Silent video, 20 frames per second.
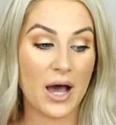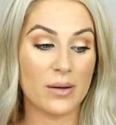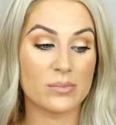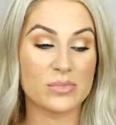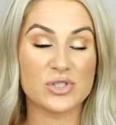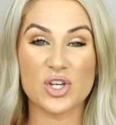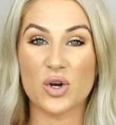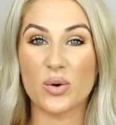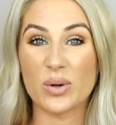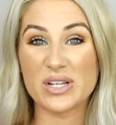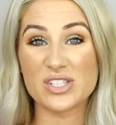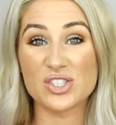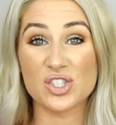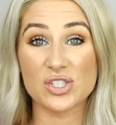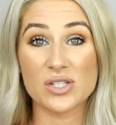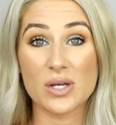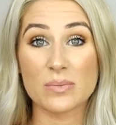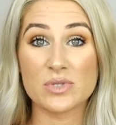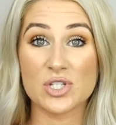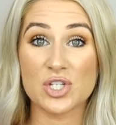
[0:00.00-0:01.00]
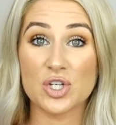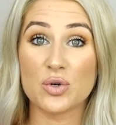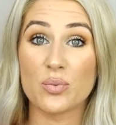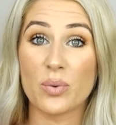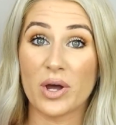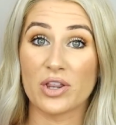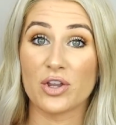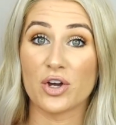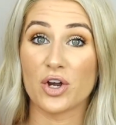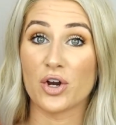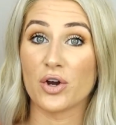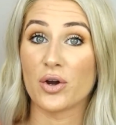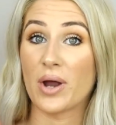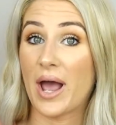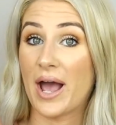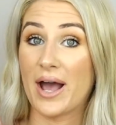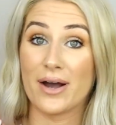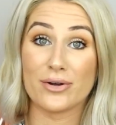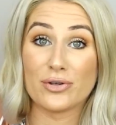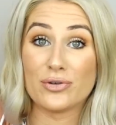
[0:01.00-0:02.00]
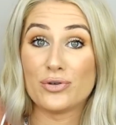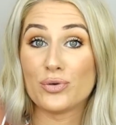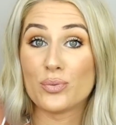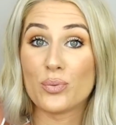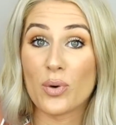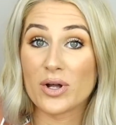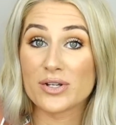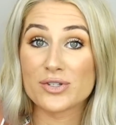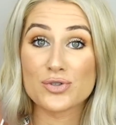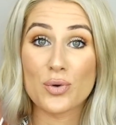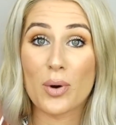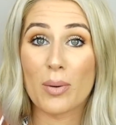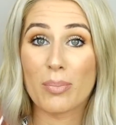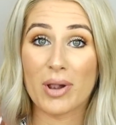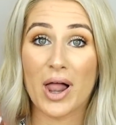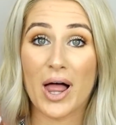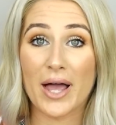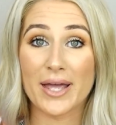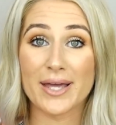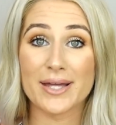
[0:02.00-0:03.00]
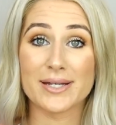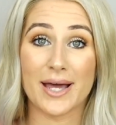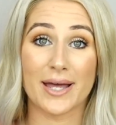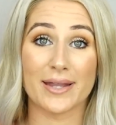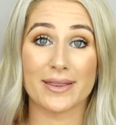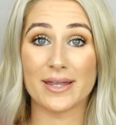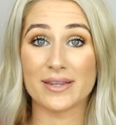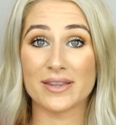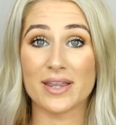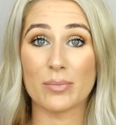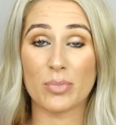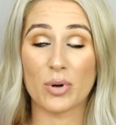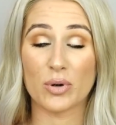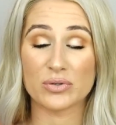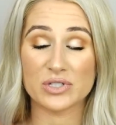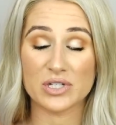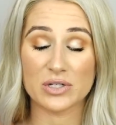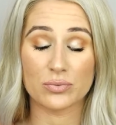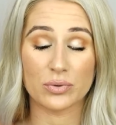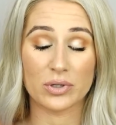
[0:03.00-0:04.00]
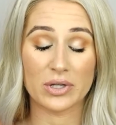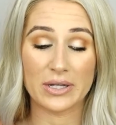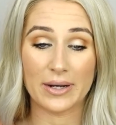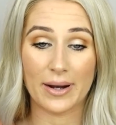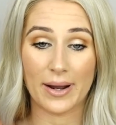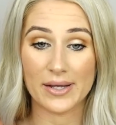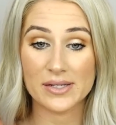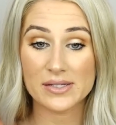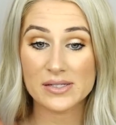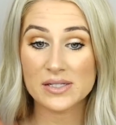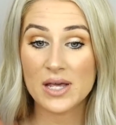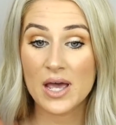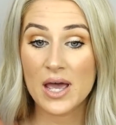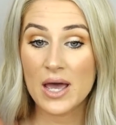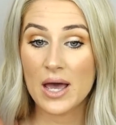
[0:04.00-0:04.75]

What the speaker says: So it's just up to you how you want to apply it. I think they both did really nice.